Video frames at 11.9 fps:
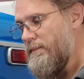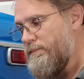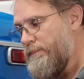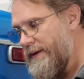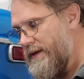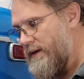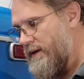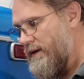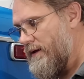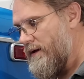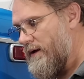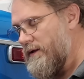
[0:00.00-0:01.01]
be
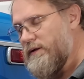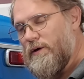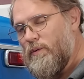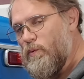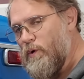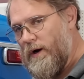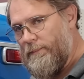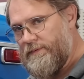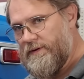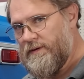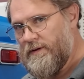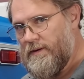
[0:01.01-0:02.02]
a little
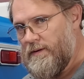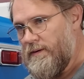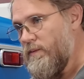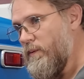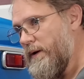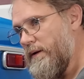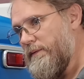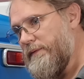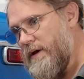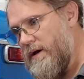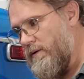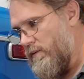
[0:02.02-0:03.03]
warped. We don't
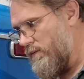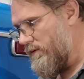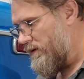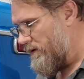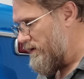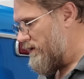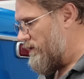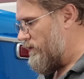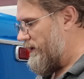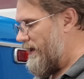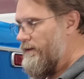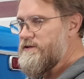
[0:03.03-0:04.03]
know
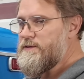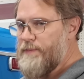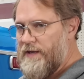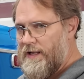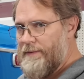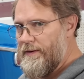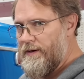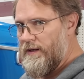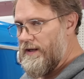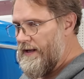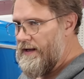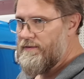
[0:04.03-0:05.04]
without spinning them on a
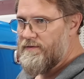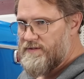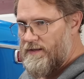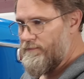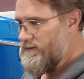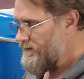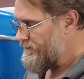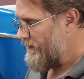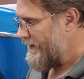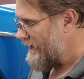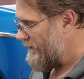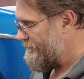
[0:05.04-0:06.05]
lathe or something to
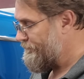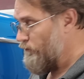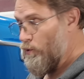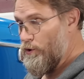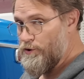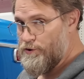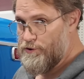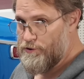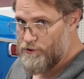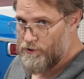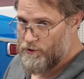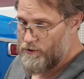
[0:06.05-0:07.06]
find out for
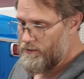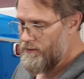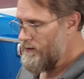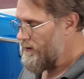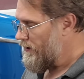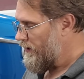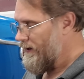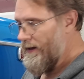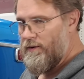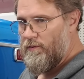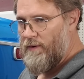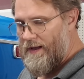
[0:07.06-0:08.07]
sure. And I
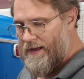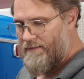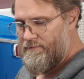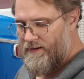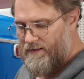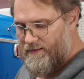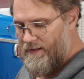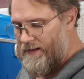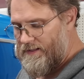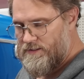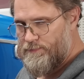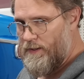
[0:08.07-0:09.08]
don't have anything I
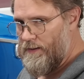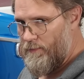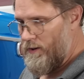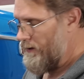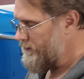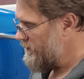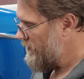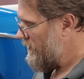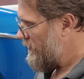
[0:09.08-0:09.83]
can spin them on.